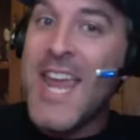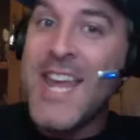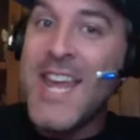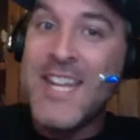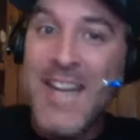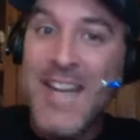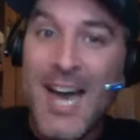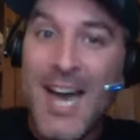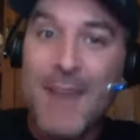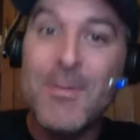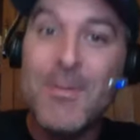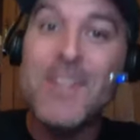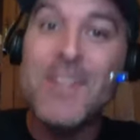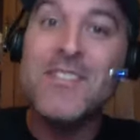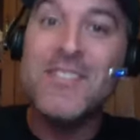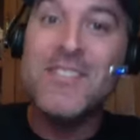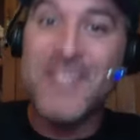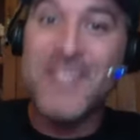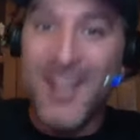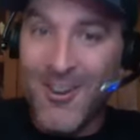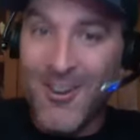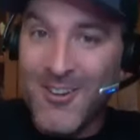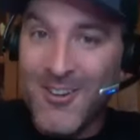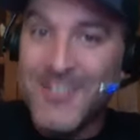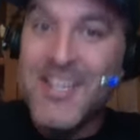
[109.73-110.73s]
Dobbins
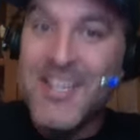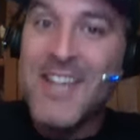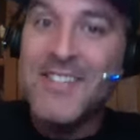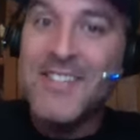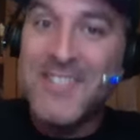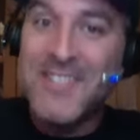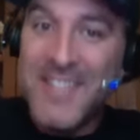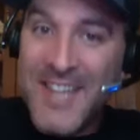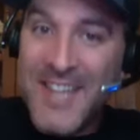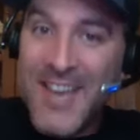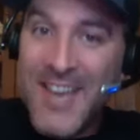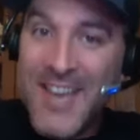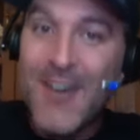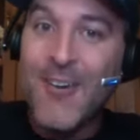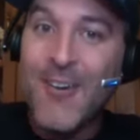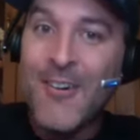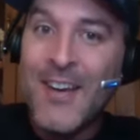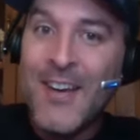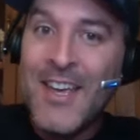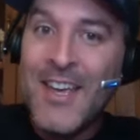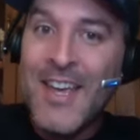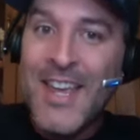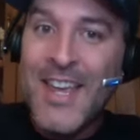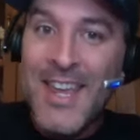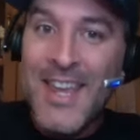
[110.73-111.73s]
tear his ACL
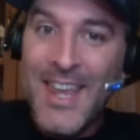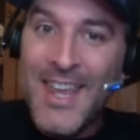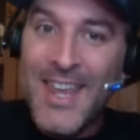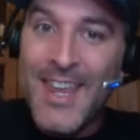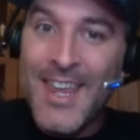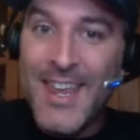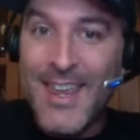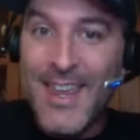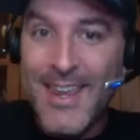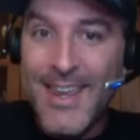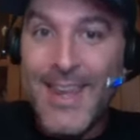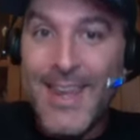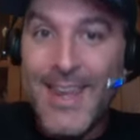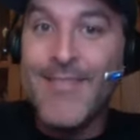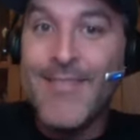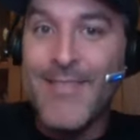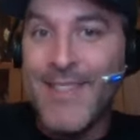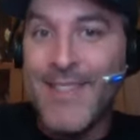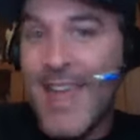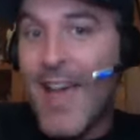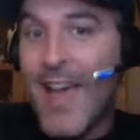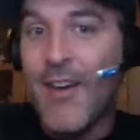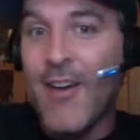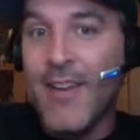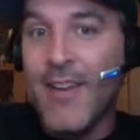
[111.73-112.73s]
in, in, down